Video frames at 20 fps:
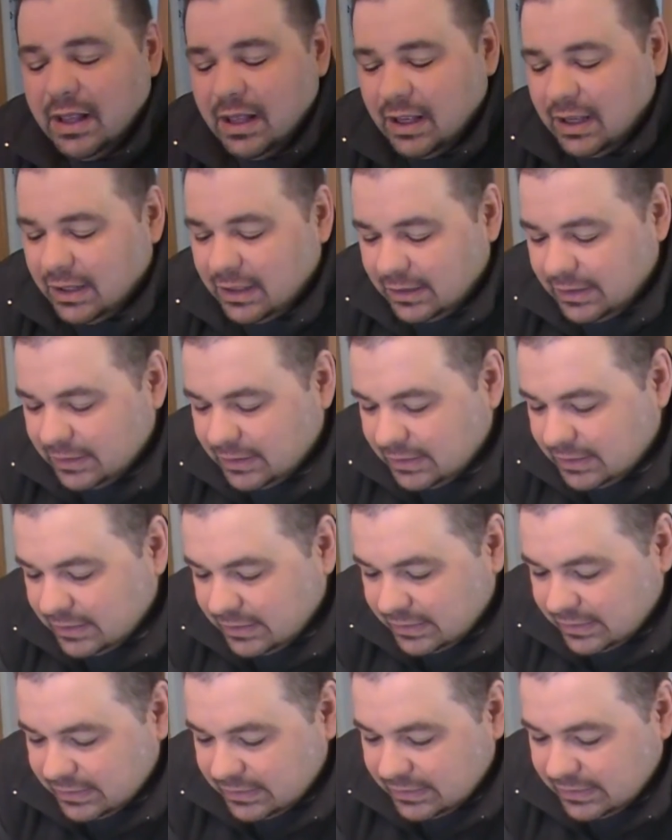
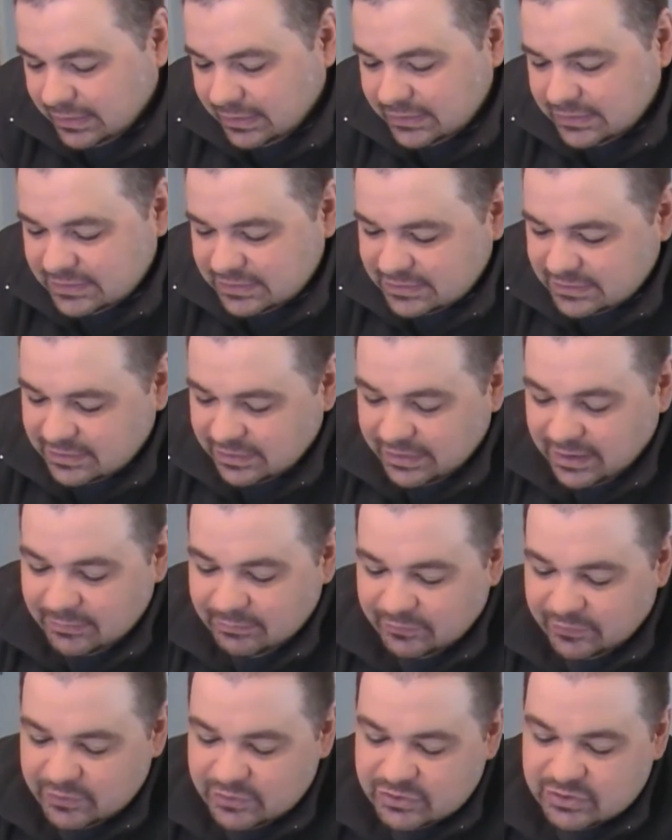The
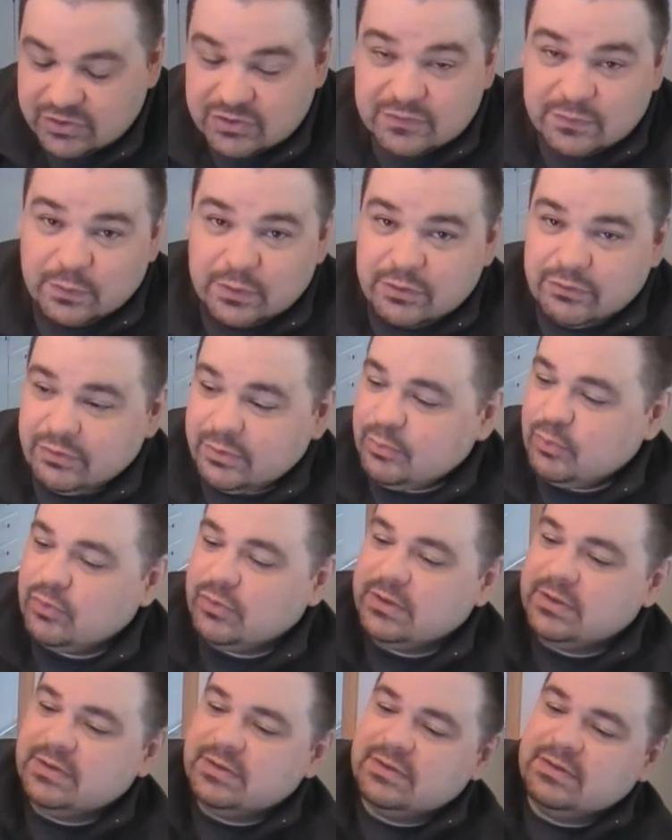named version is 43
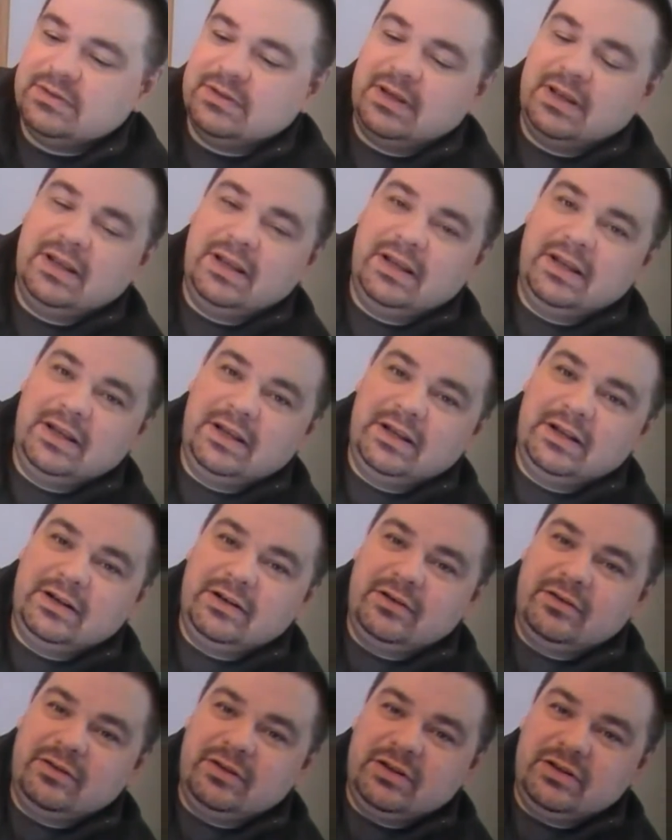points
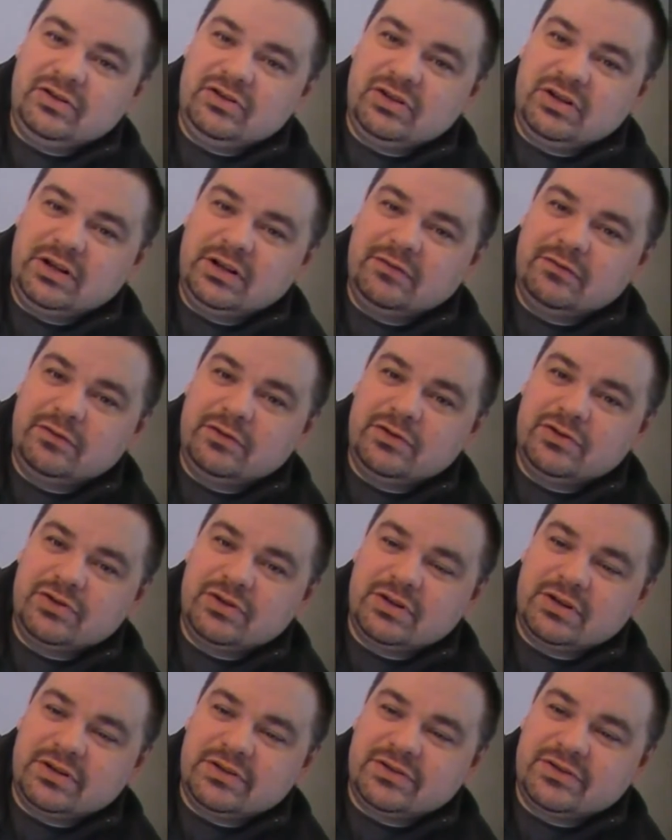and the generic
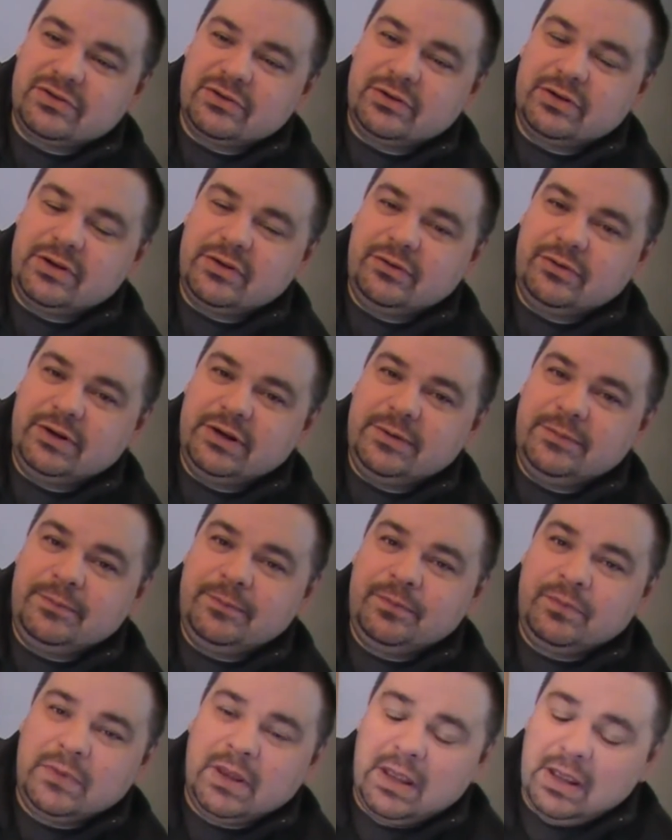version is 33.
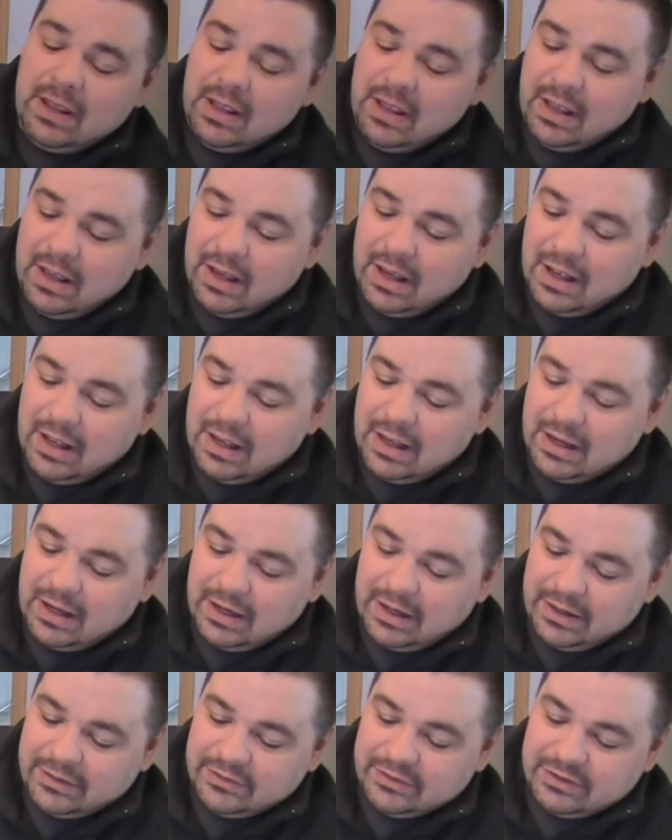
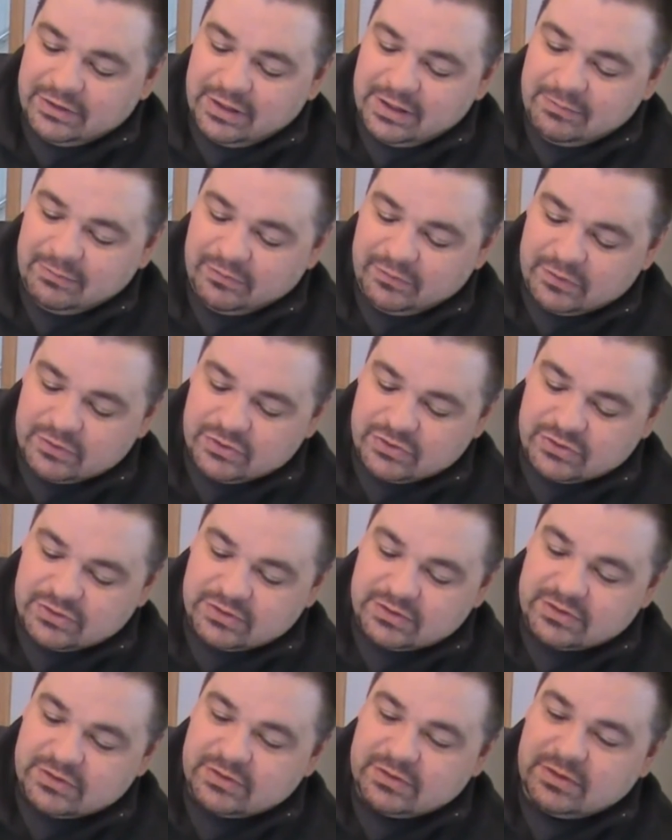And the named
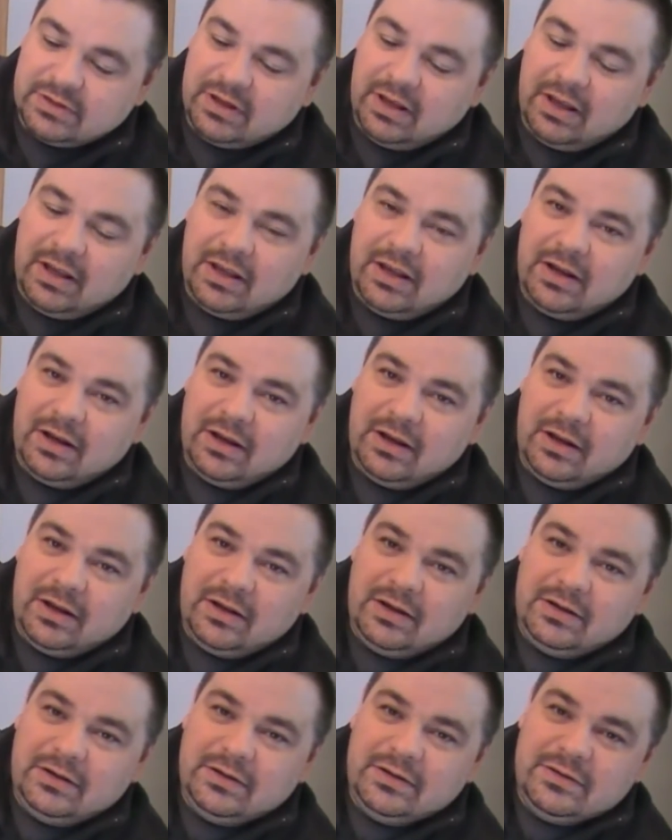version
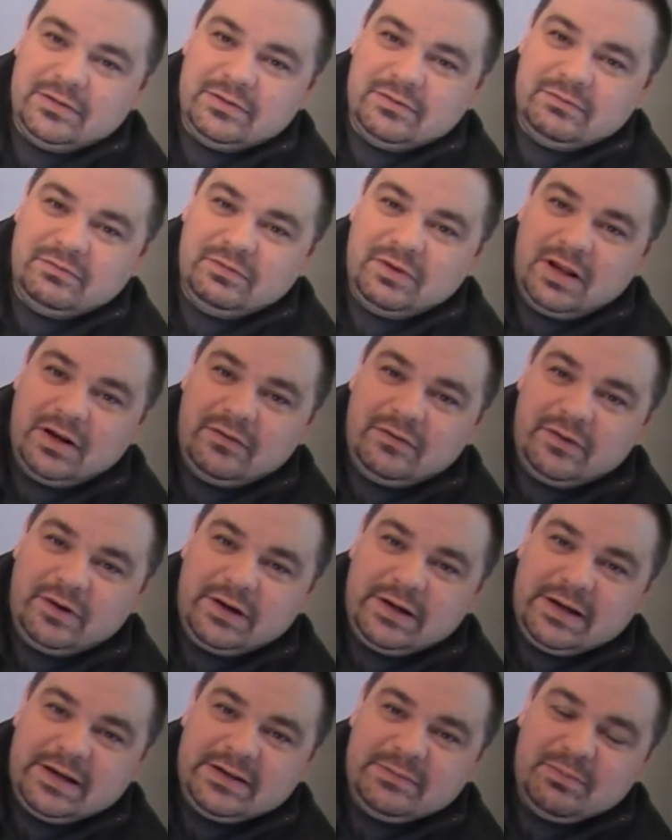got a
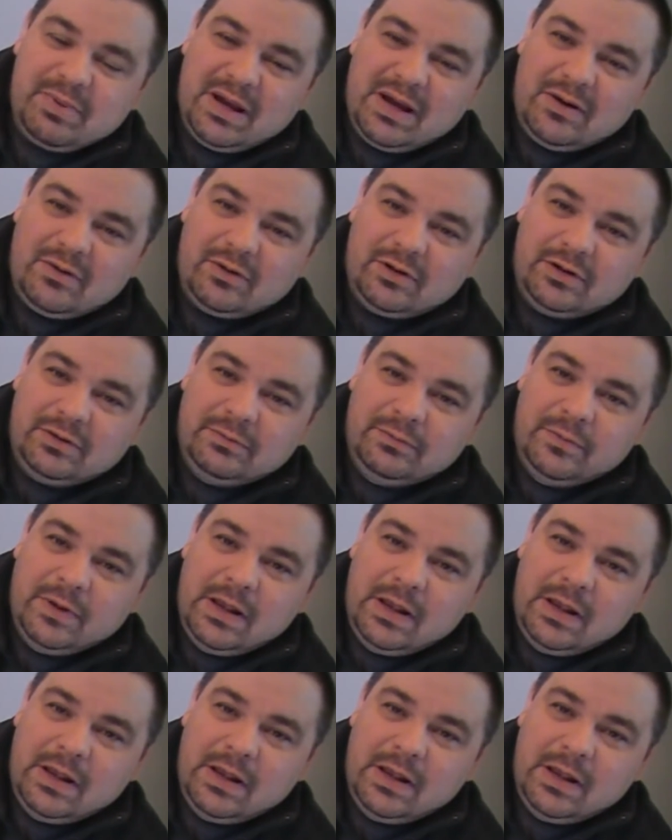very nice power.